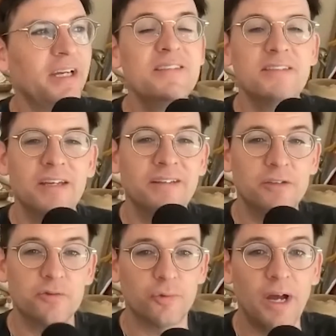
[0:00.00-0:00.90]
instinct
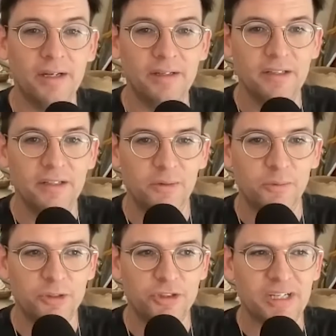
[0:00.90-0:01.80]
is right,
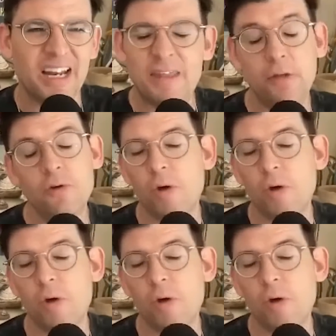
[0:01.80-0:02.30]
and I think you